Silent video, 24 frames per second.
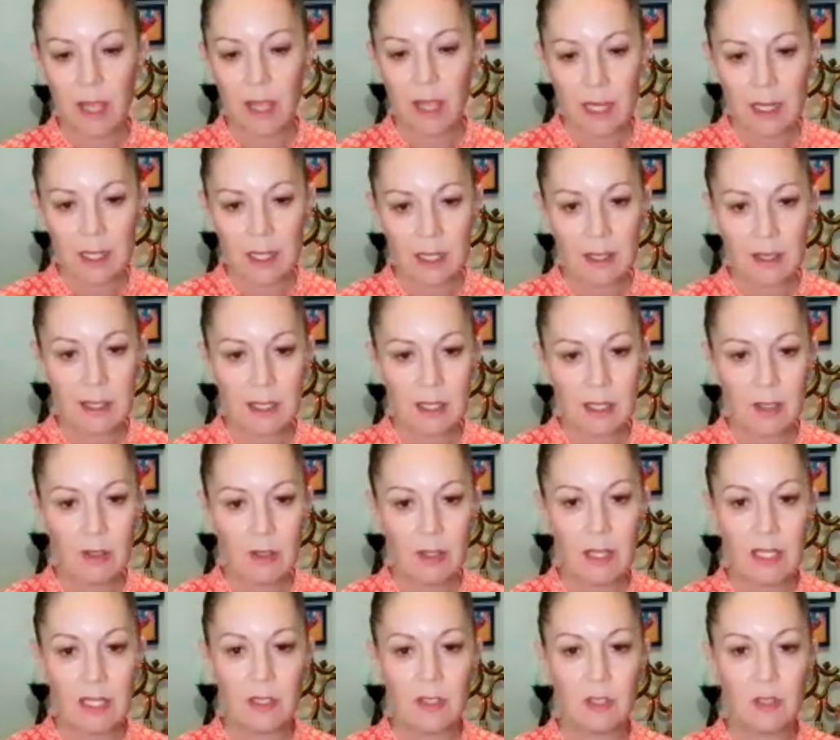of anything you
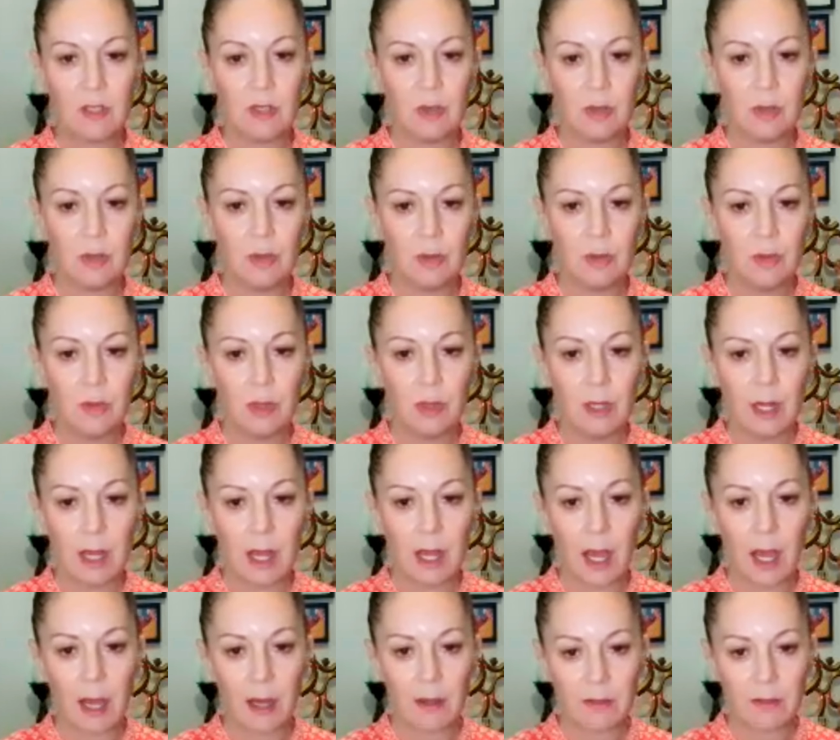need to do
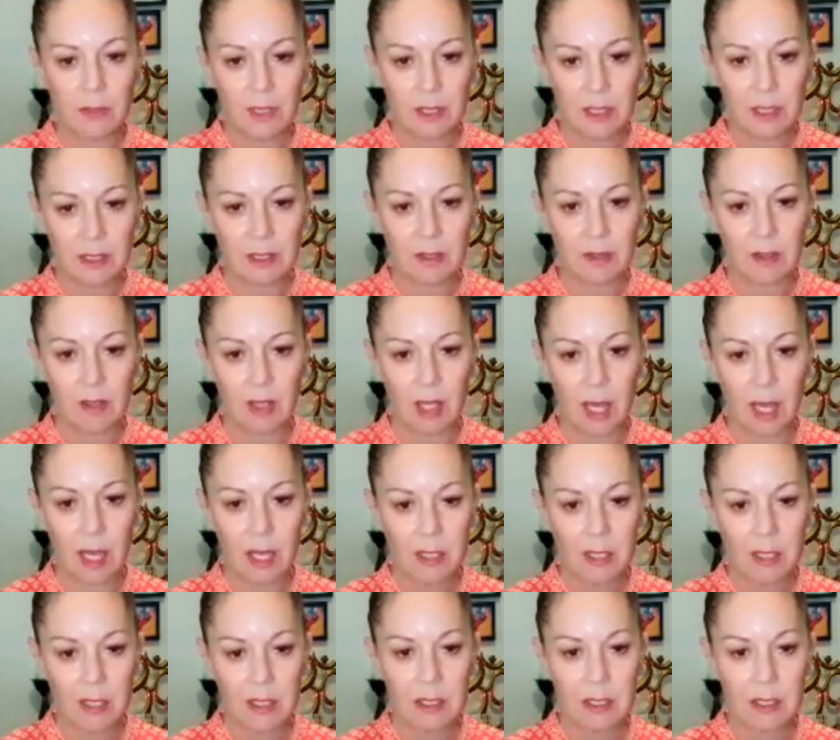after this
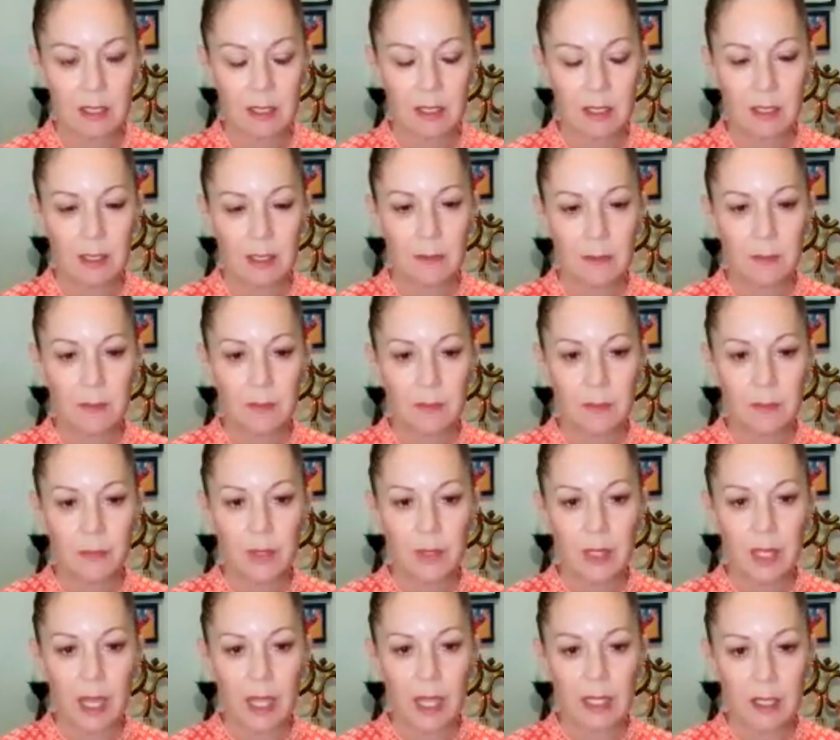class,
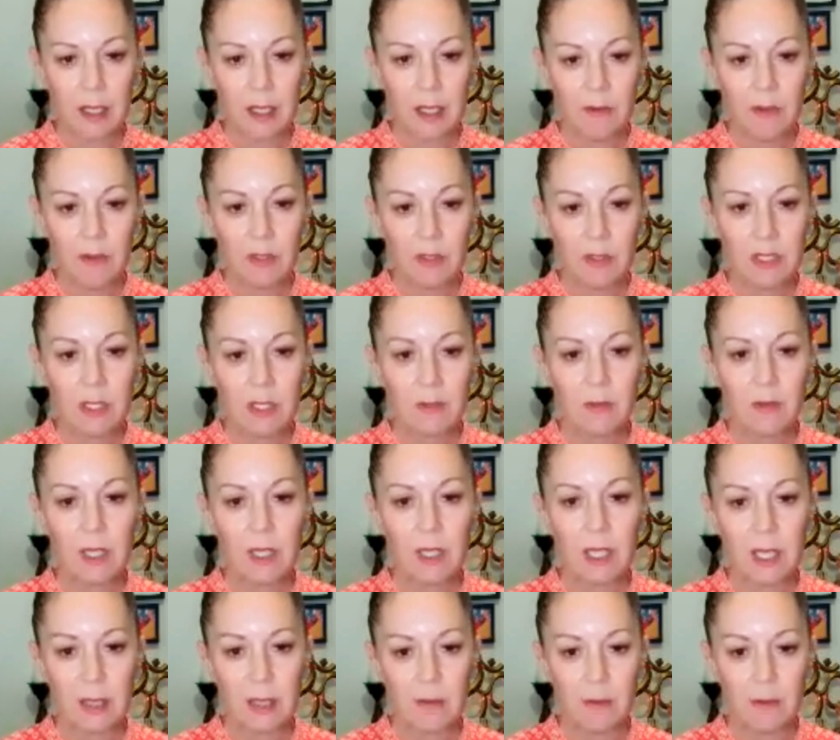and give yourself
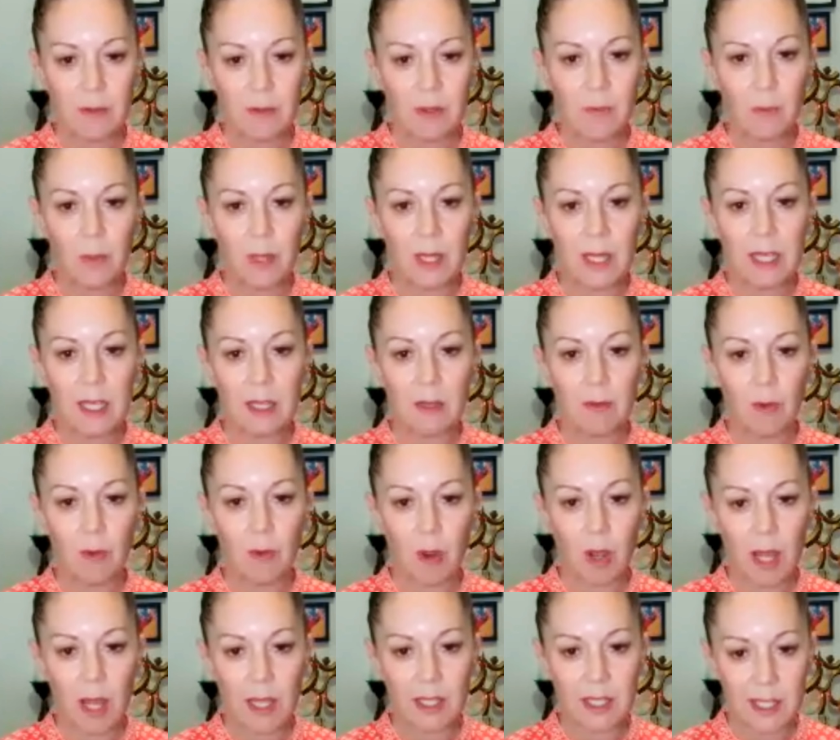the gift of being
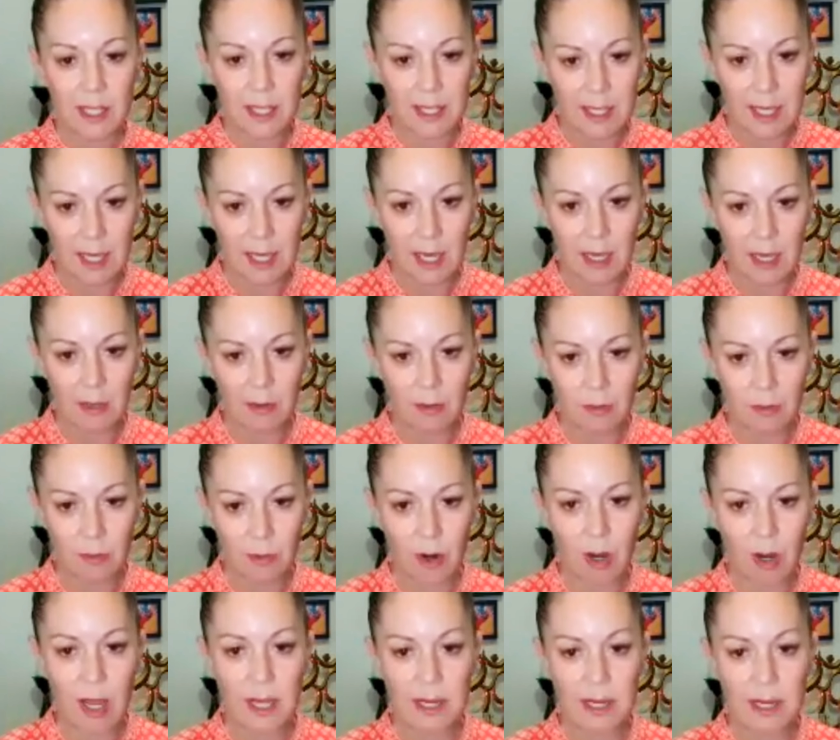right here,
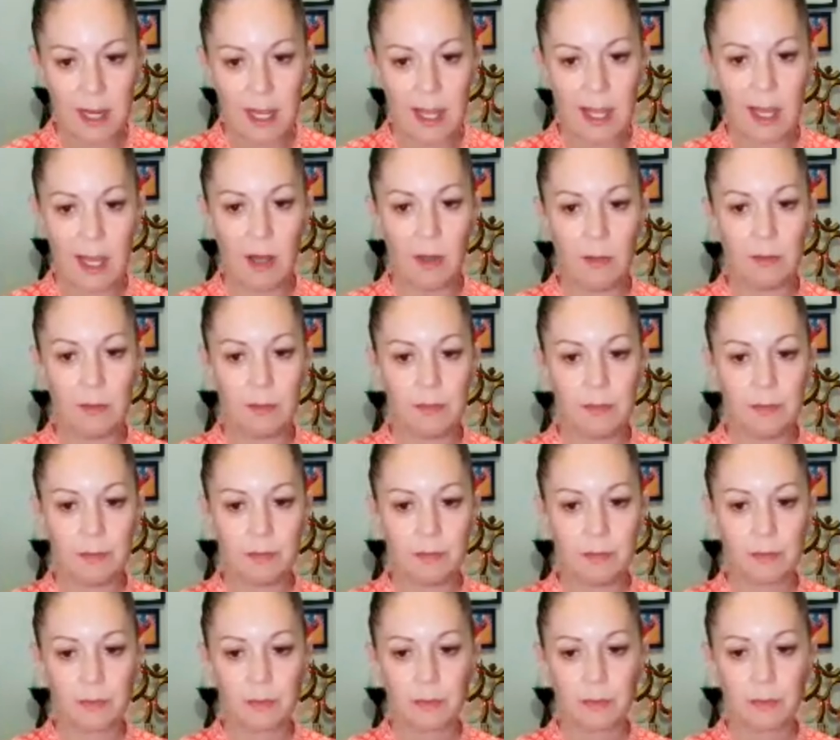right now.
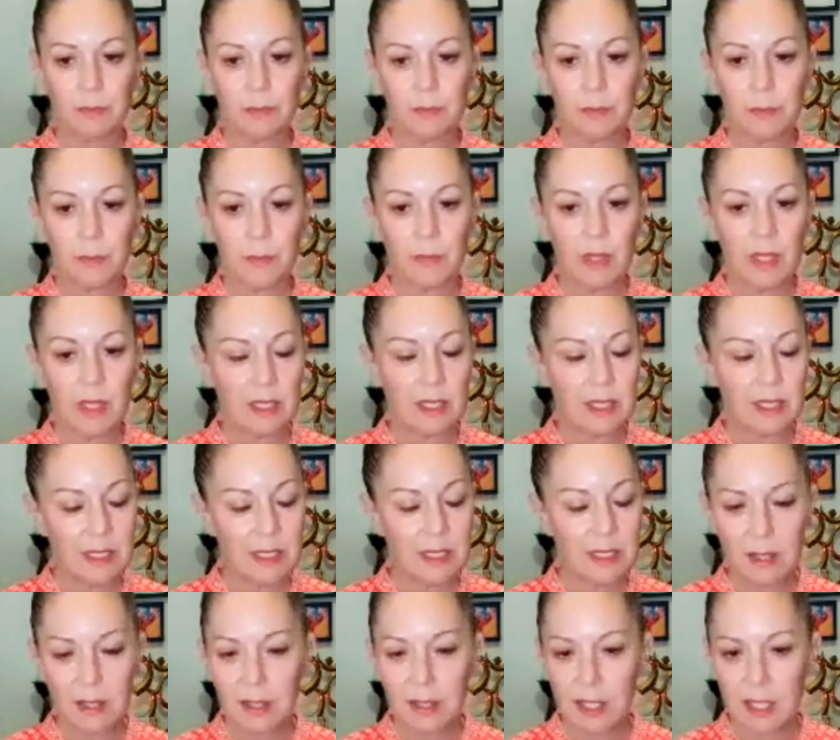There's
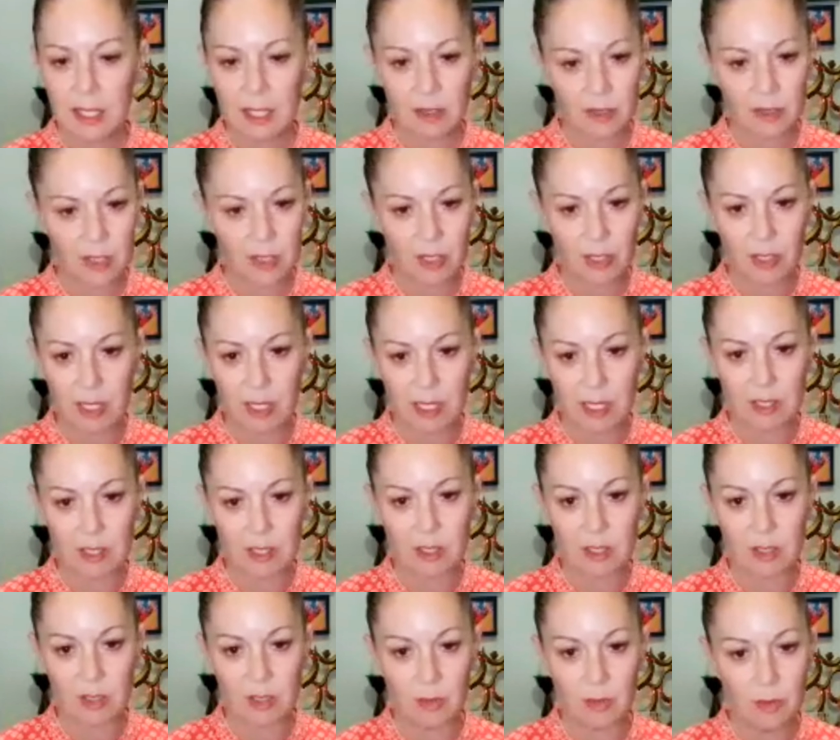nothing else you
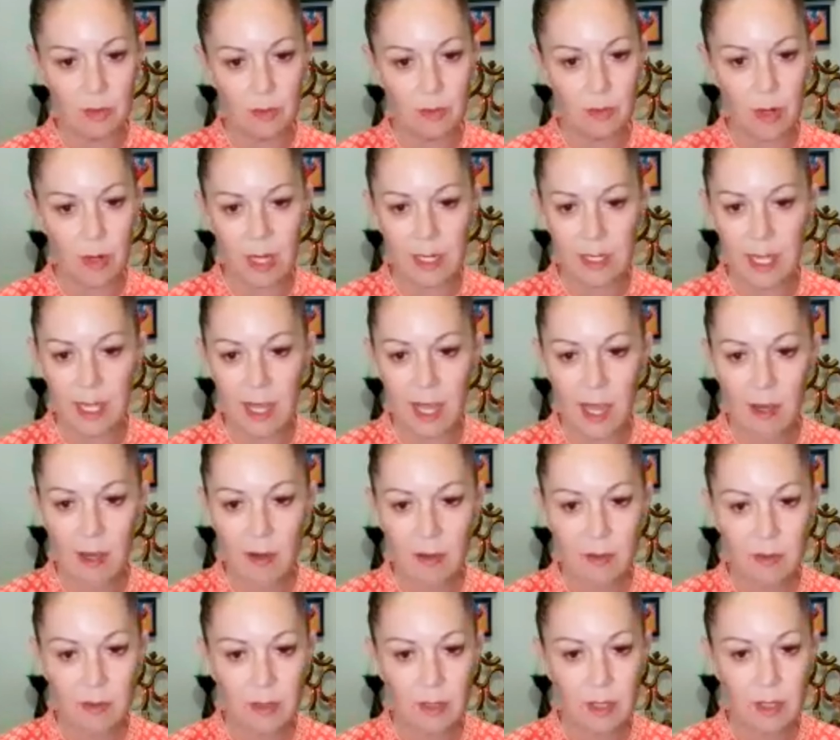need to do right now.
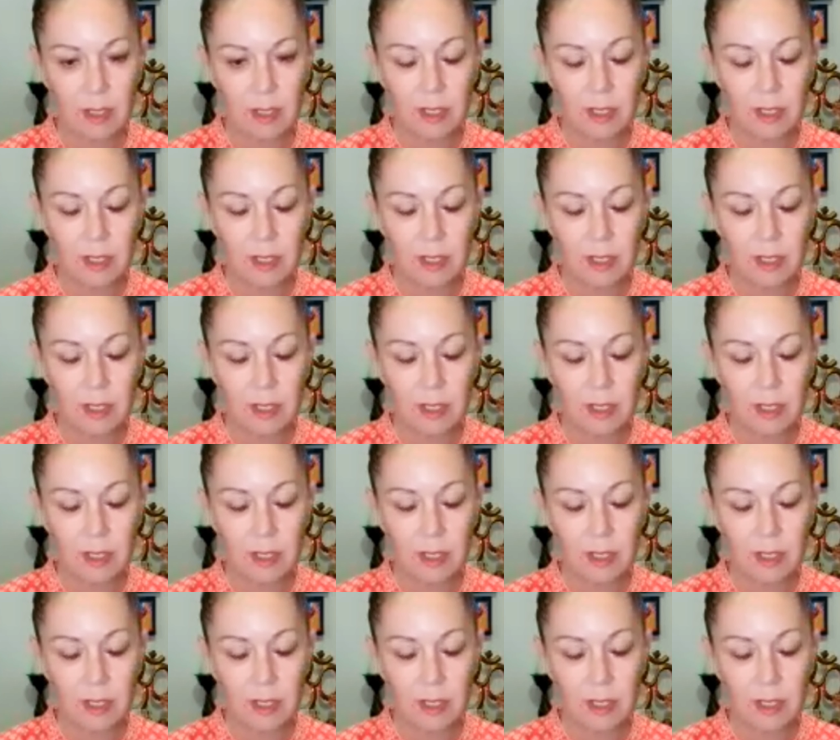